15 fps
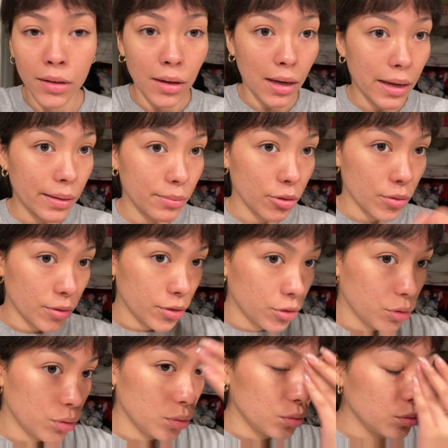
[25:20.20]
I'm going
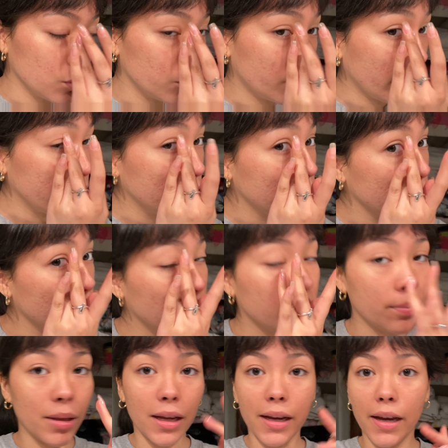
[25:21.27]
to finally
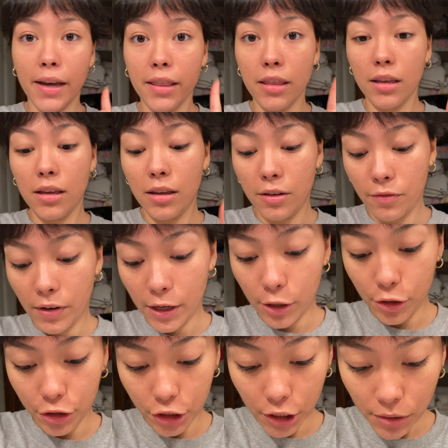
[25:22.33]
apply the fighter
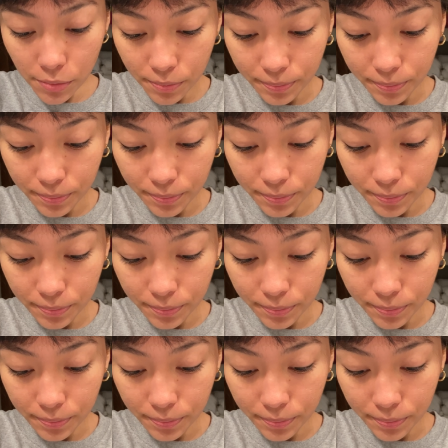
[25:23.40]
gel.